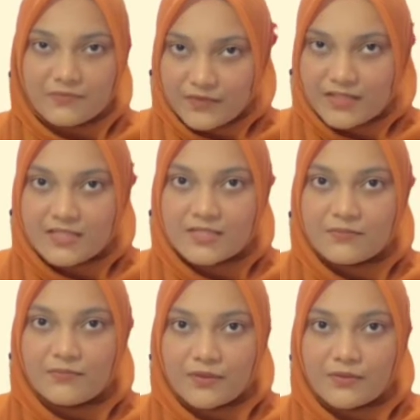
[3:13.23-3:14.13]
its
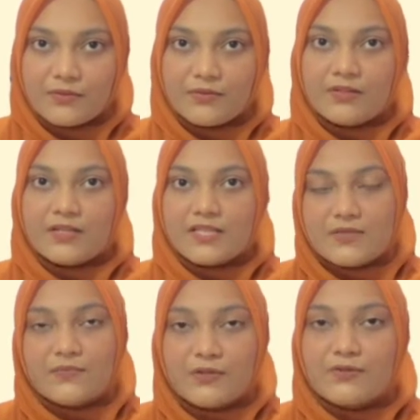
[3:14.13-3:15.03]
fuel
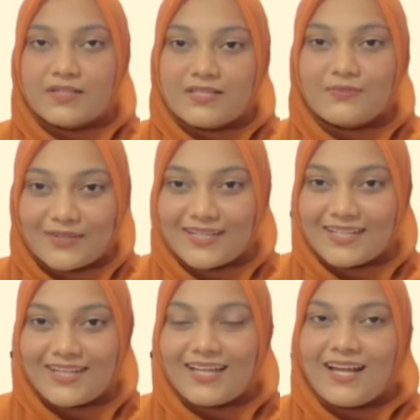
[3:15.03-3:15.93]
is
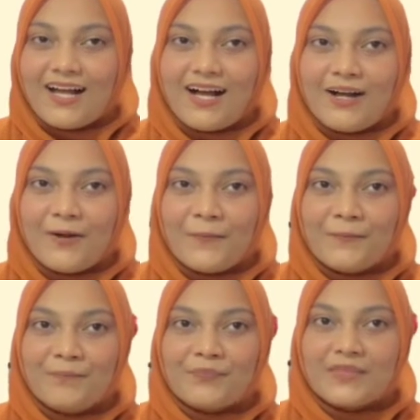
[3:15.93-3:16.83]
free.
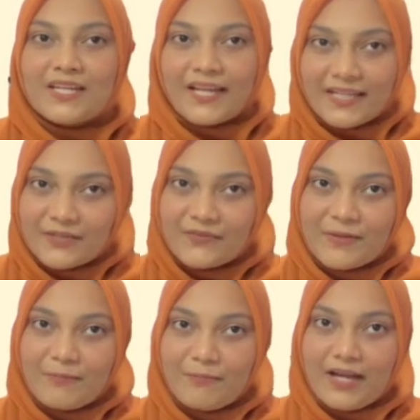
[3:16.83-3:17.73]
The negative
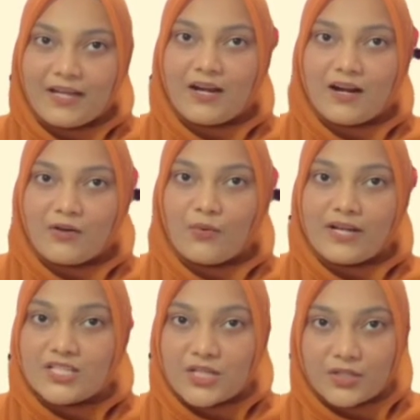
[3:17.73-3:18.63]
impact are
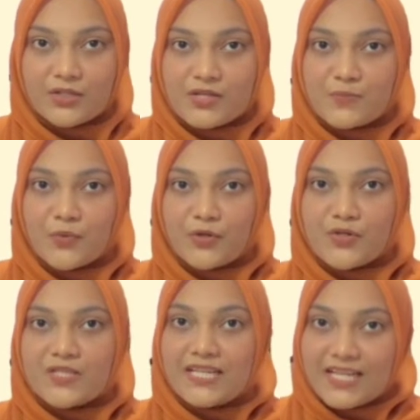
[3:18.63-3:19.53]
wind generators
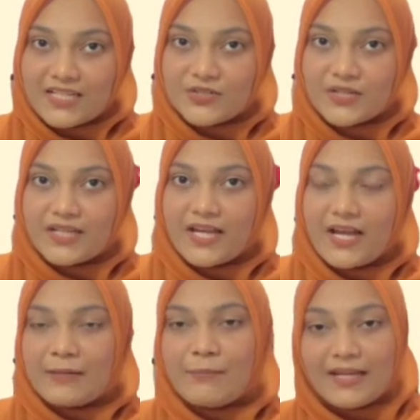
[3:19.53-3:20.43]
produce electric
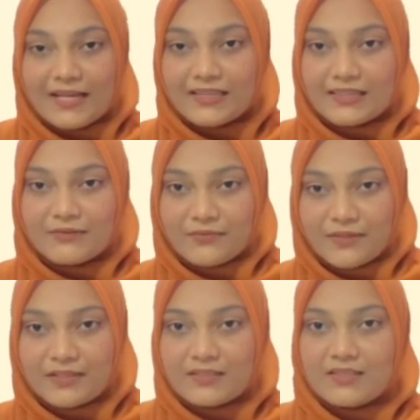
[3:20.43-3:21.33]
and magnetic
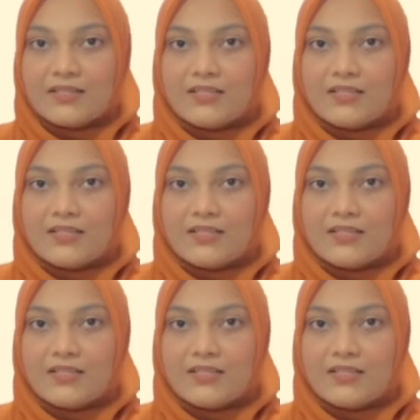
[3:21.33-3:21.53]
field.